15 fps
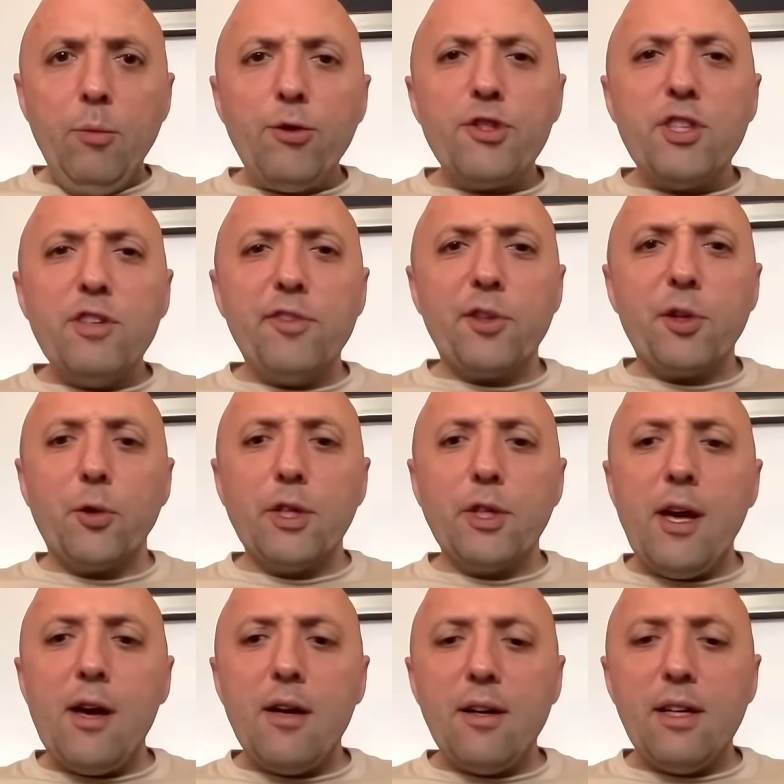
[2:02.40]
Most
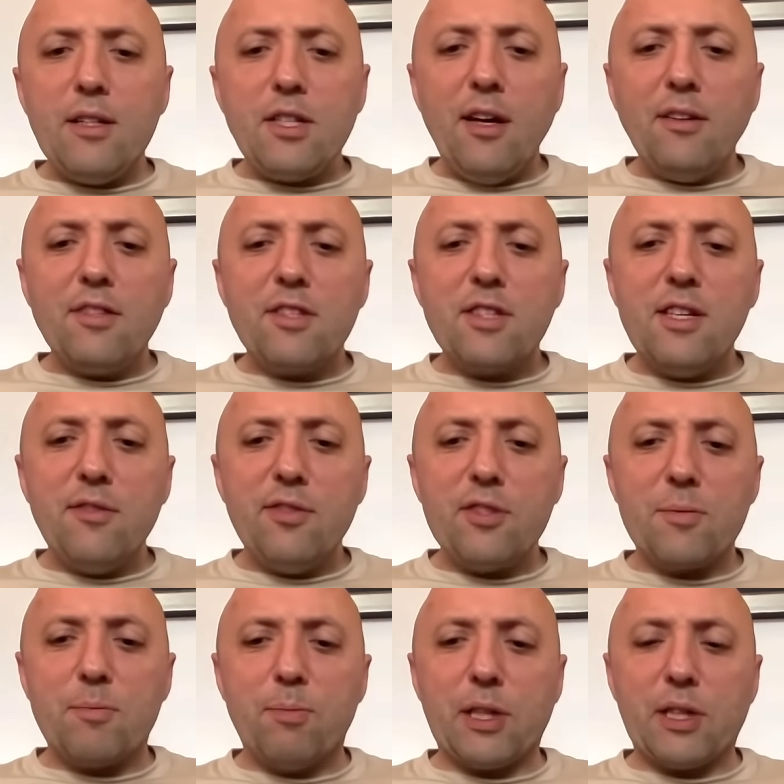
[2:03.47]
difficult. Yeah, it's hard to say if
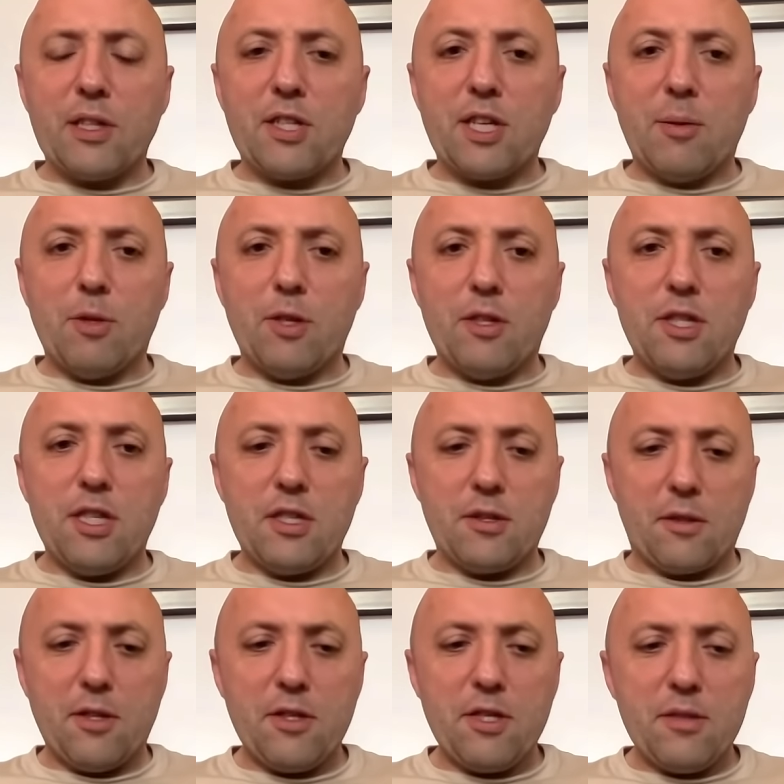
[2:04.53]
it's biggest game of the
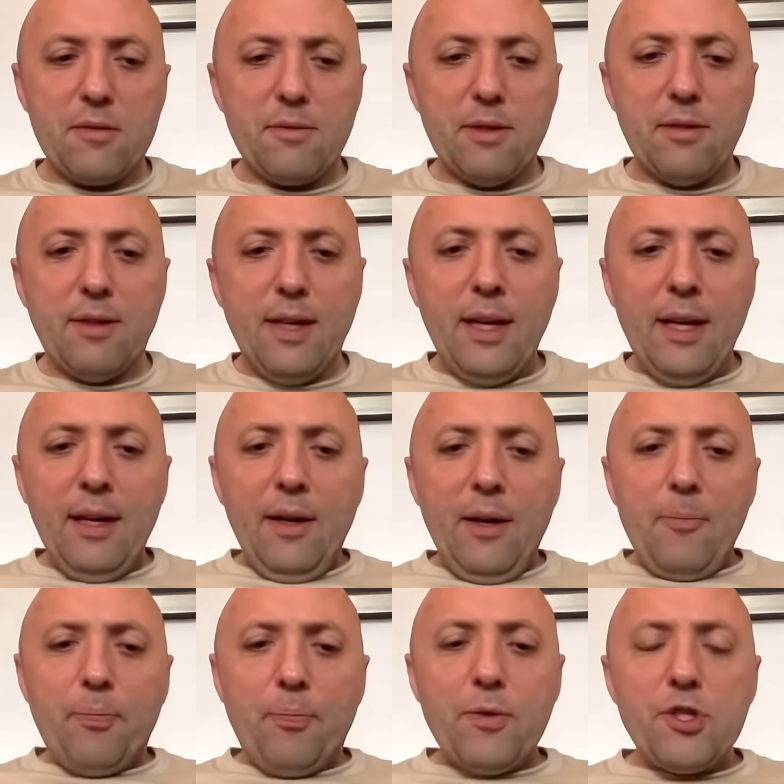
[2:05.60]
season because it's
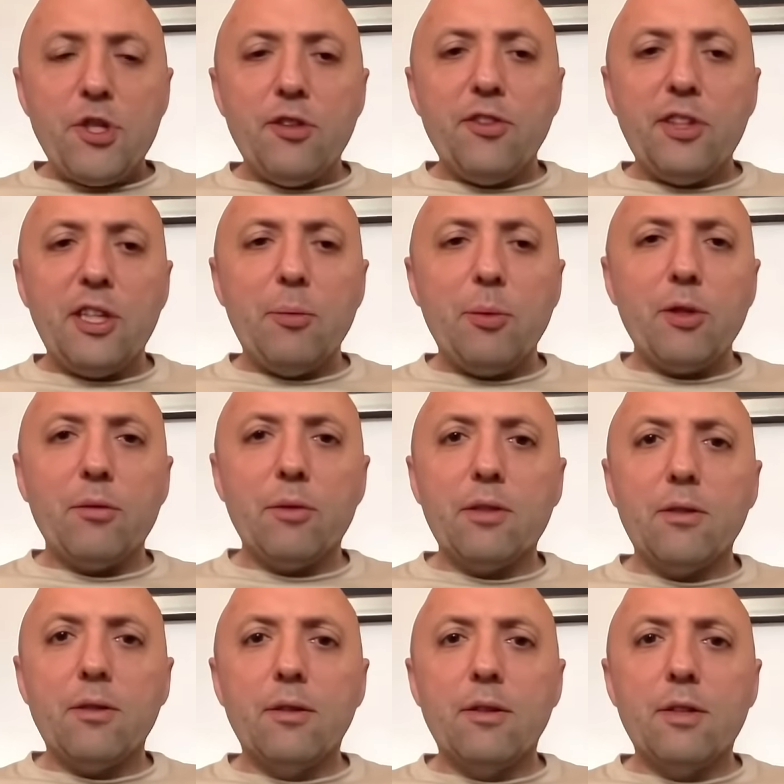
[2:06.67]
sort of thinking about
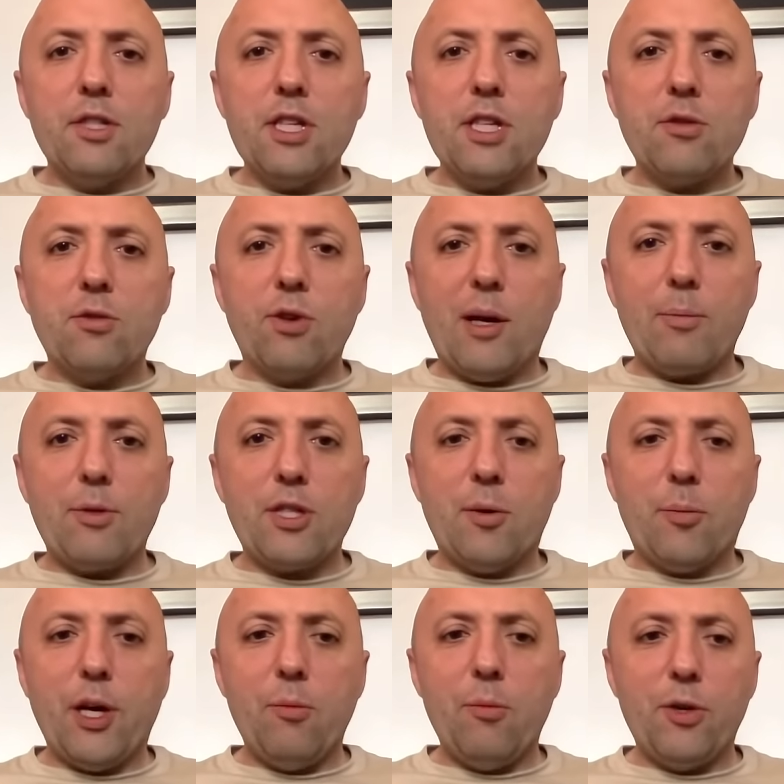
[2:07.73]
when the season wraps
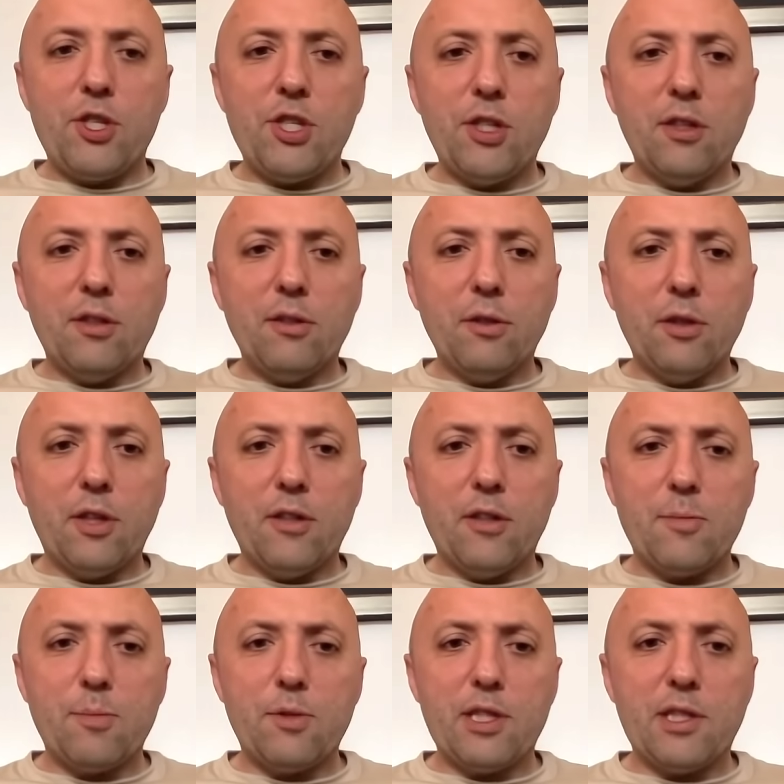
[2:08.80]
up, how much you're going to look at
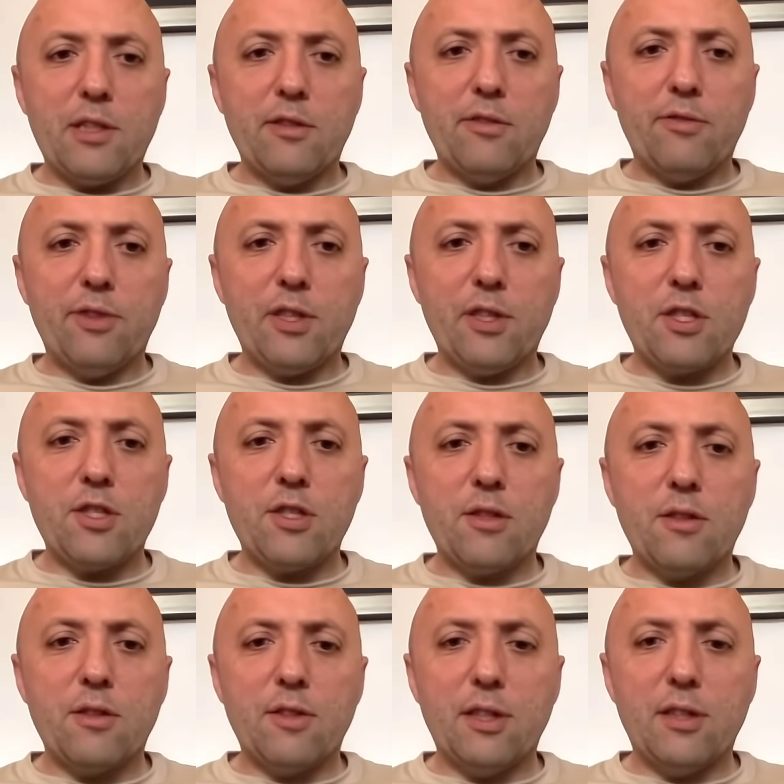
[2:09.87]
this particular fixture
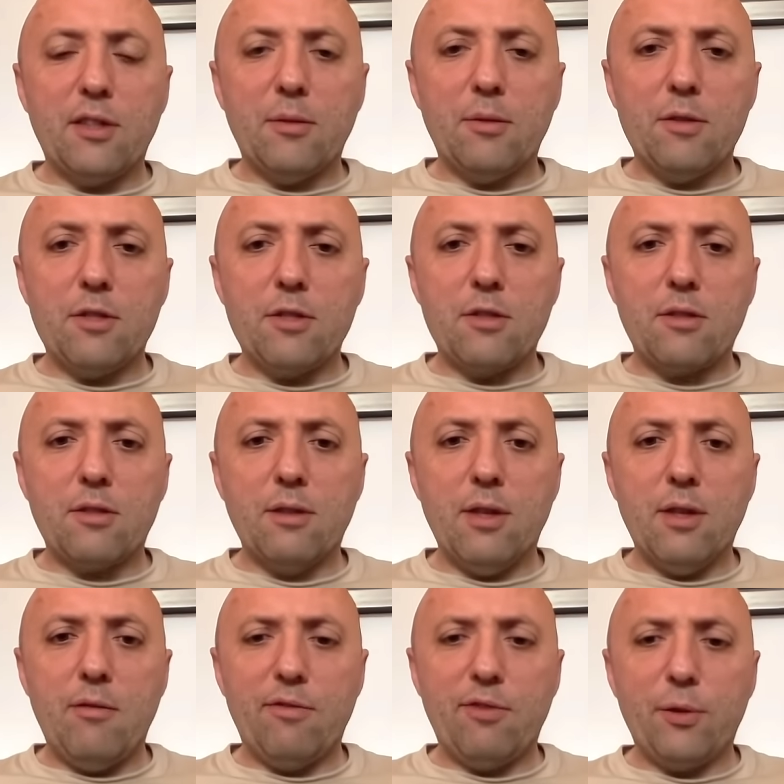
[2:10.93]
and think it was
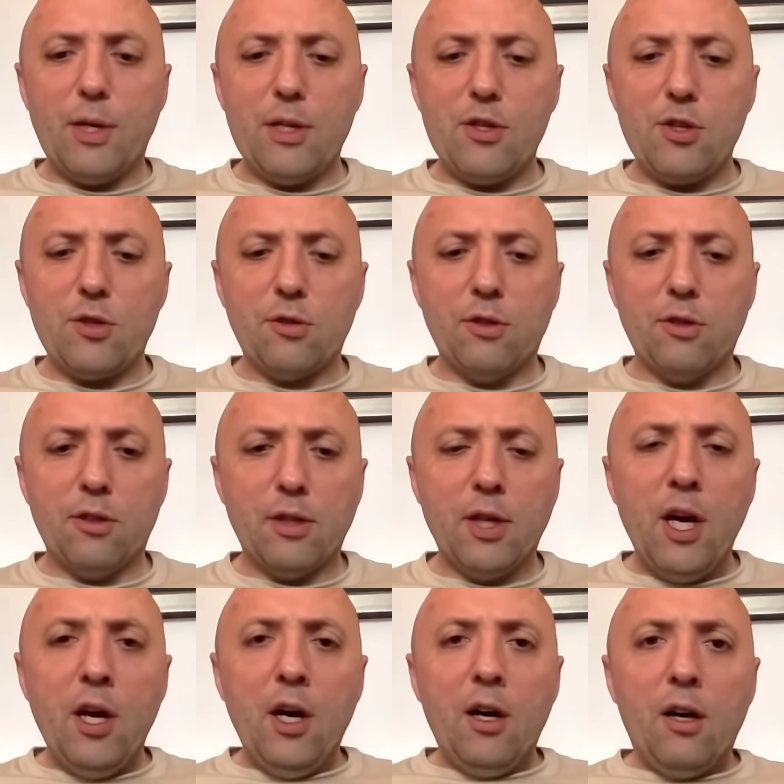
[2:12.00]
influential or
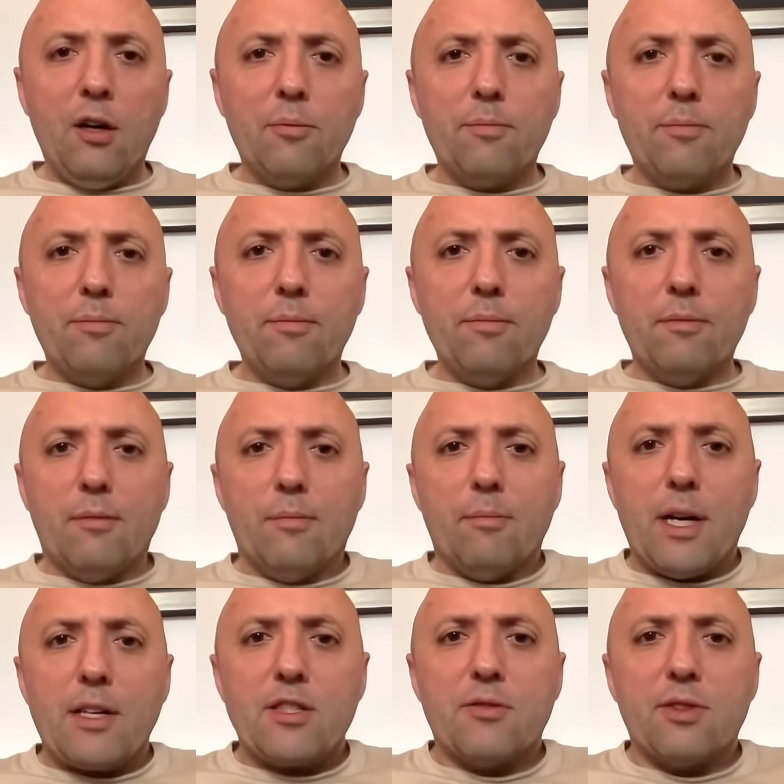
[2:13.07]

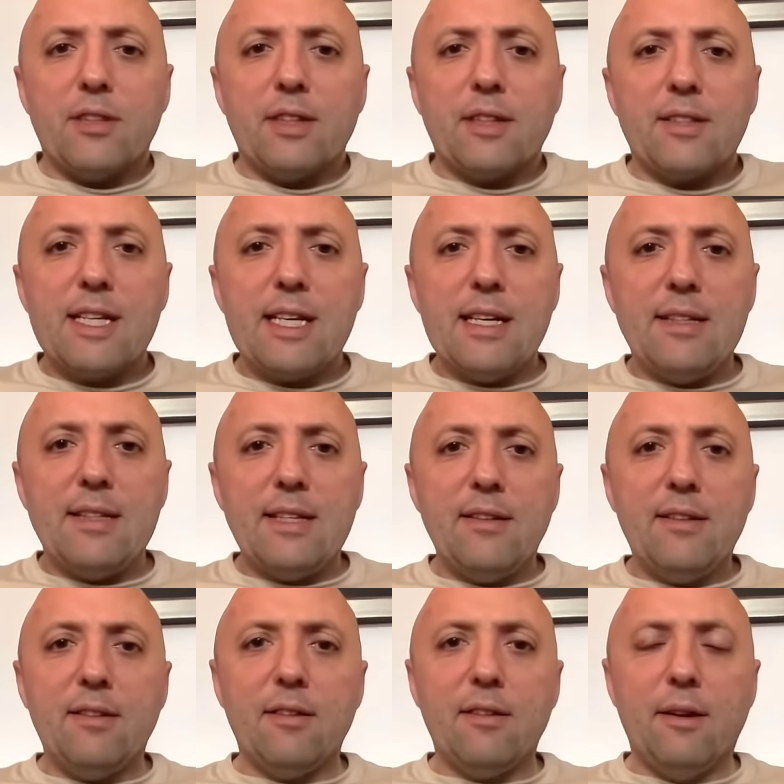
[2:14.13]
massively dictated
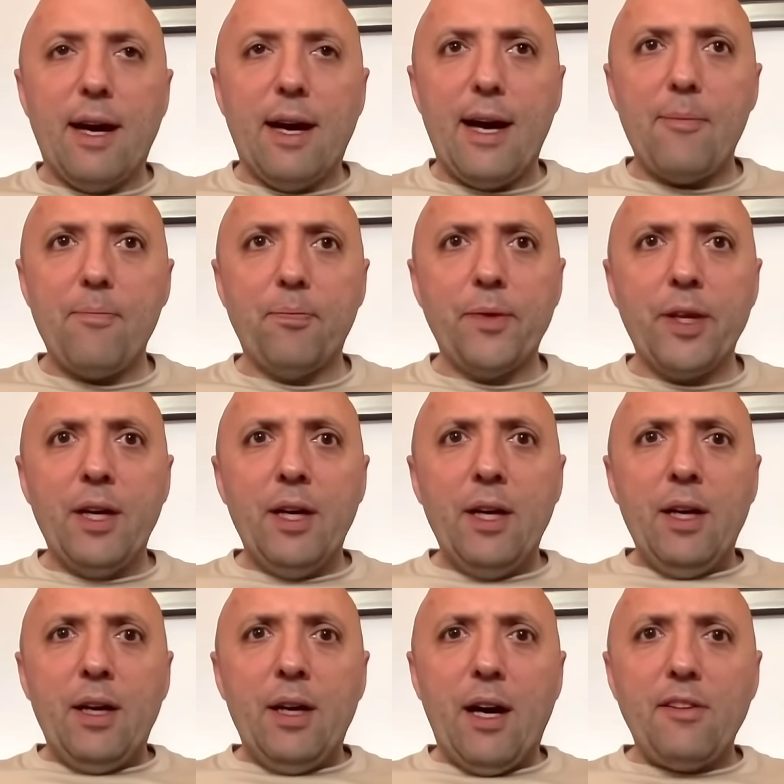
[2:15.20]
anything. I
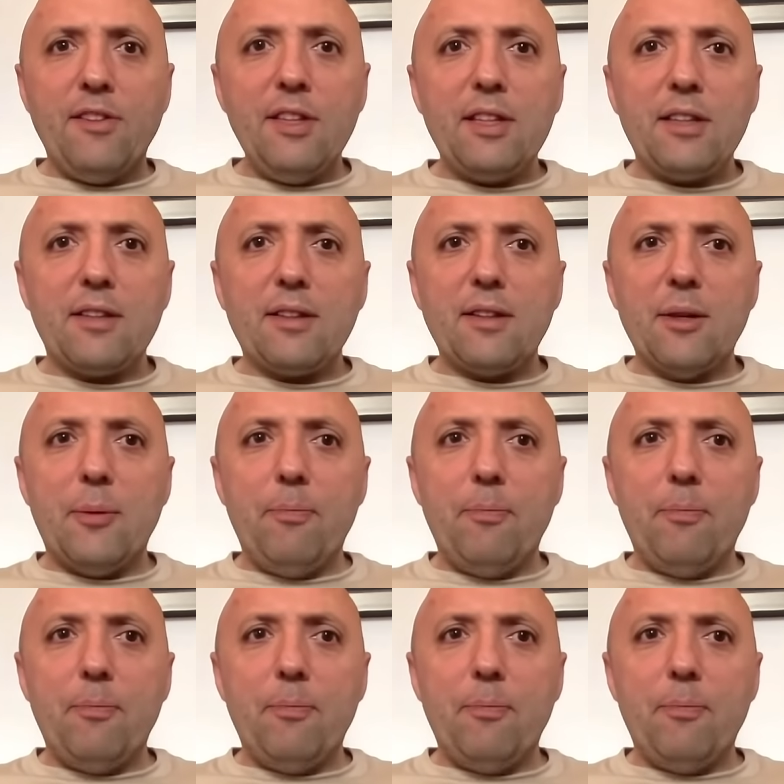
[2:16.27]
think